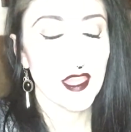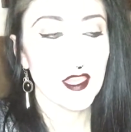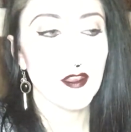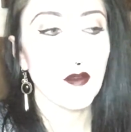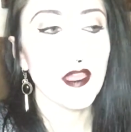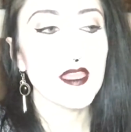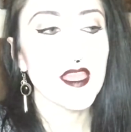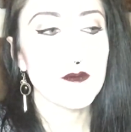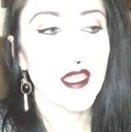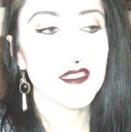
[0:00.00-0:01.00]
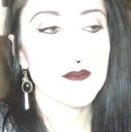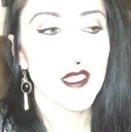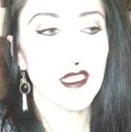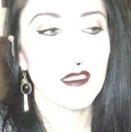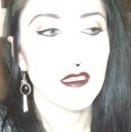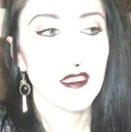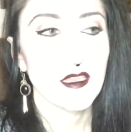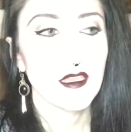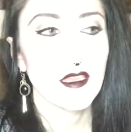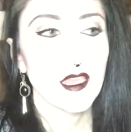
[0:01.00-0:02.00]
you know, it, it makes me,
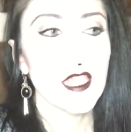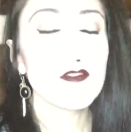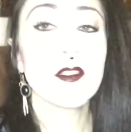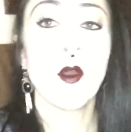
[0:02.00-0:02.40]
even